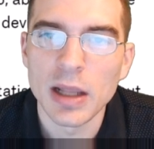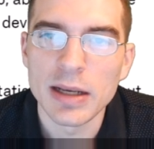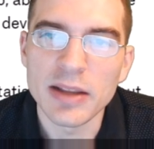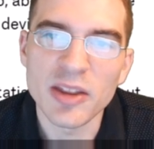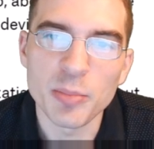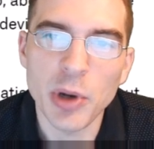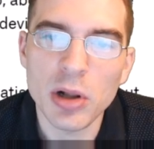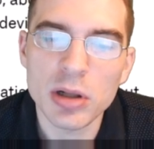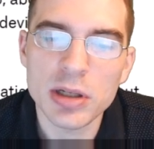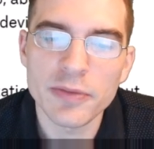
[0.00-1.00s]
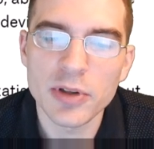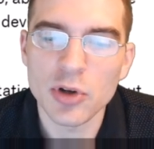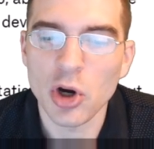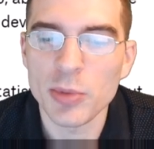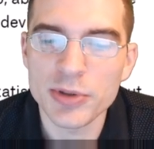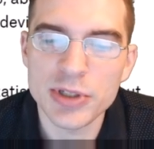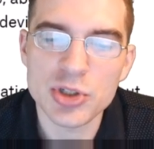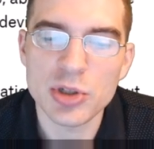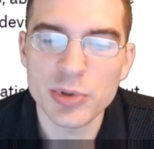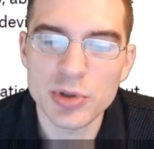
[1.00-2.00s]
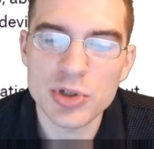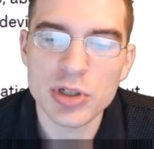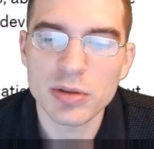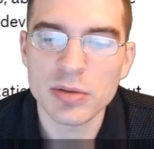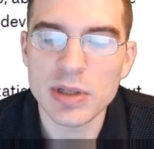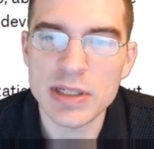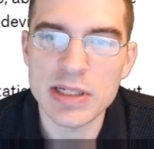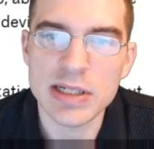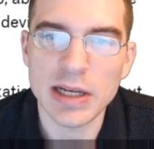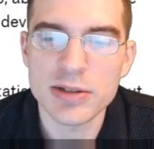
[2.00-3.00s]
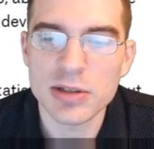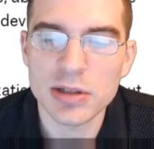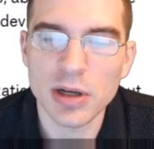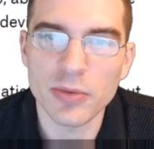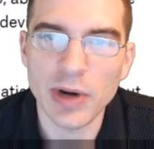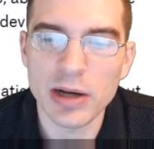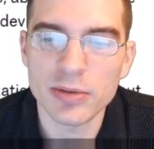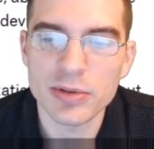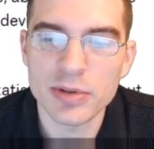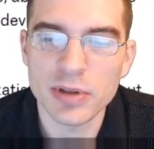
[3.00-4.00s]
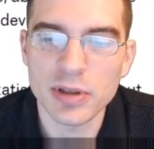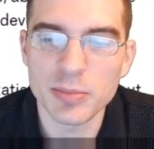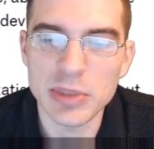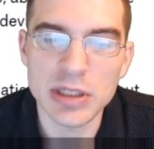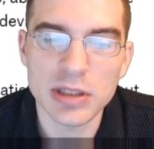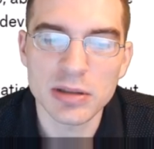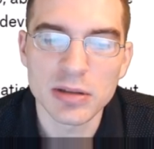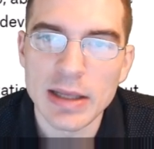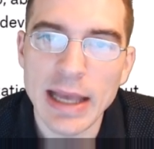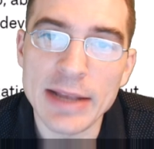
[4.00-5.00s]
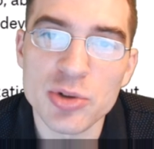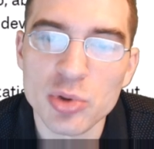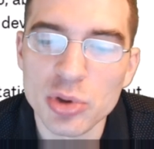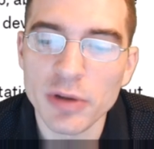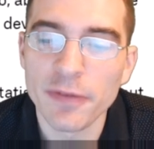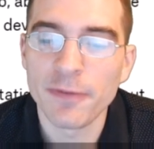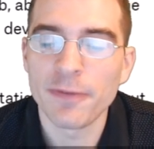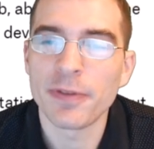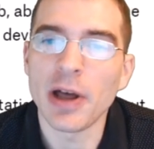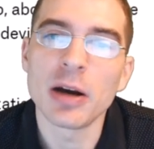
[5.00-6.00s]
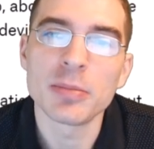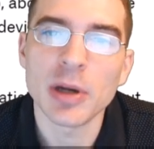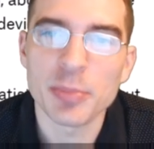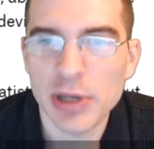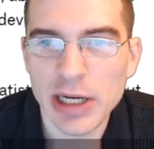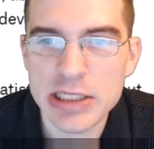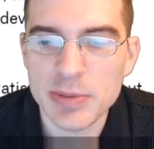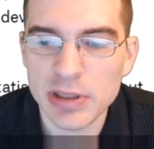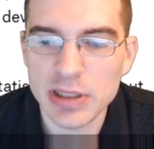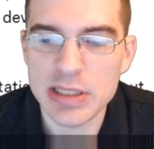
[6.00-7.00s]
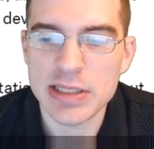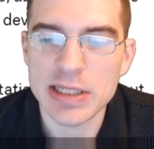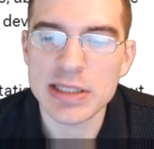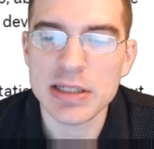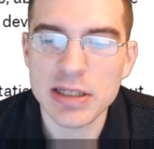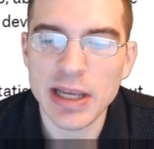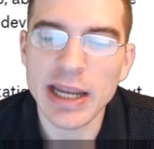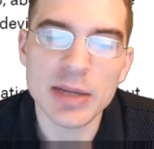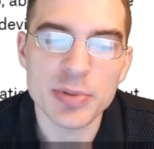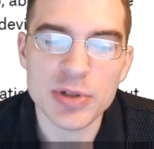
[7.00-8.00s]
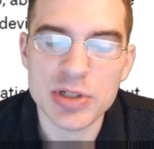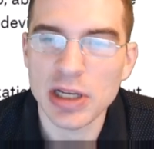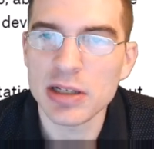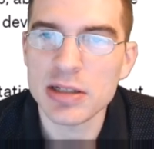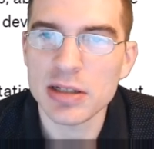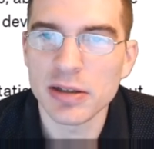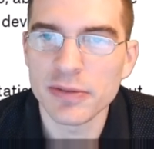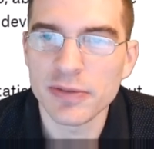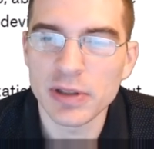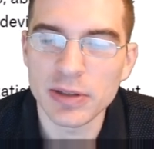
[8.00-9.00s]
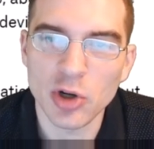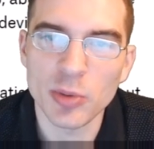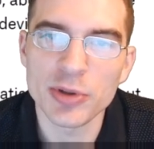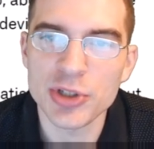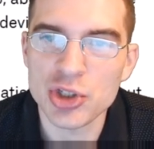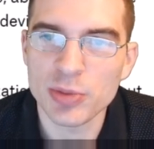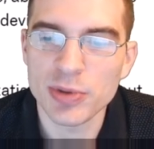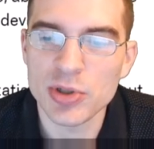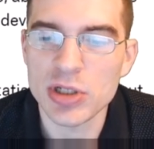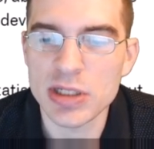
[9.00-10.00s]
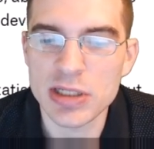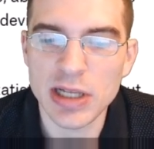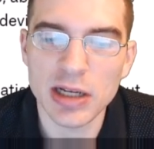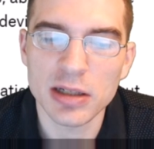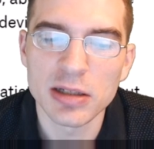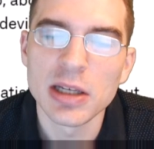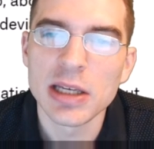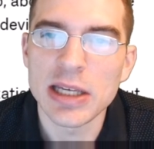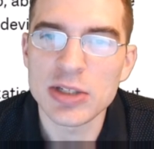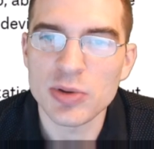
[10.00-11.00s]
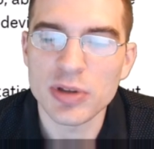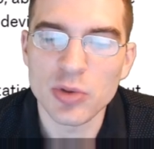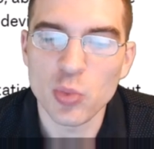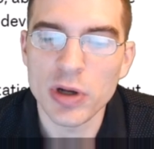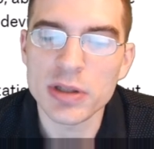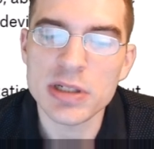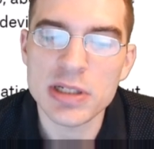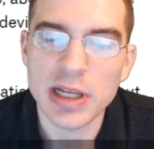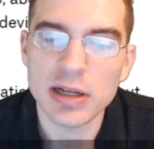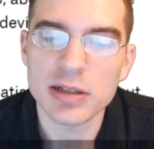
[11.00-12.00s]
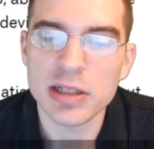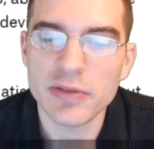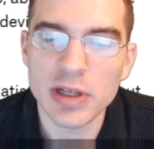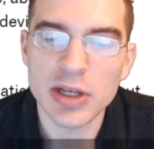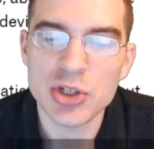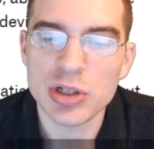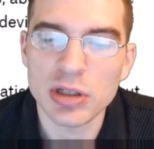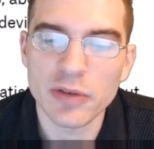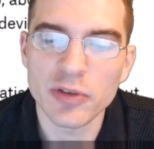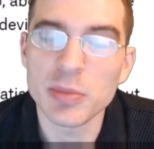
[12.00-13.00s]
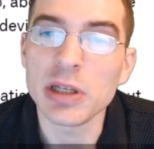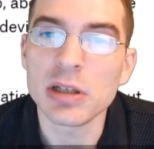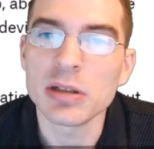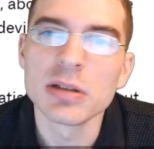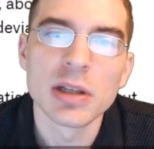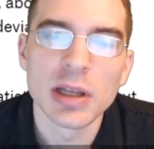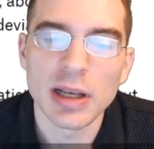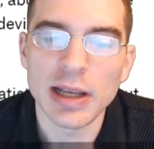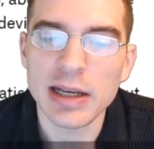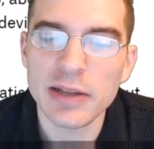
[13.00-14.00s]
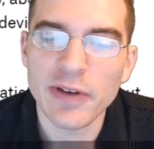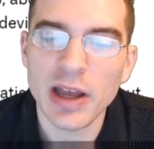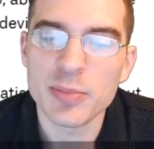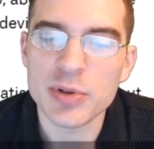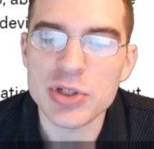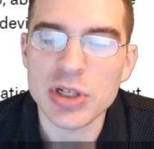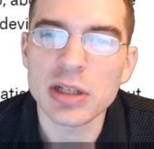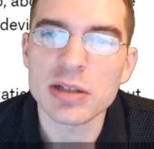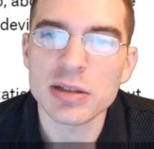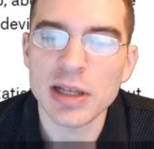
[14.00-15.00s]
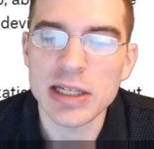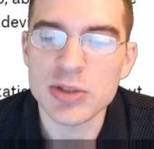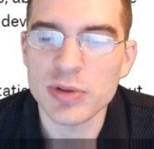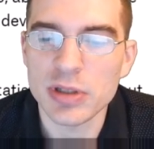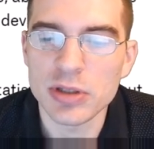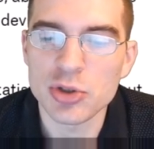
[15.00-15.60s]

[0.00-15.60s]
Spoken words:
Now, the bulk of the normal distribution is centered around the mean. As a rule of thumb, approximately 68% of a normal distribution's data is within one standard deviation of the mean. 95% lies within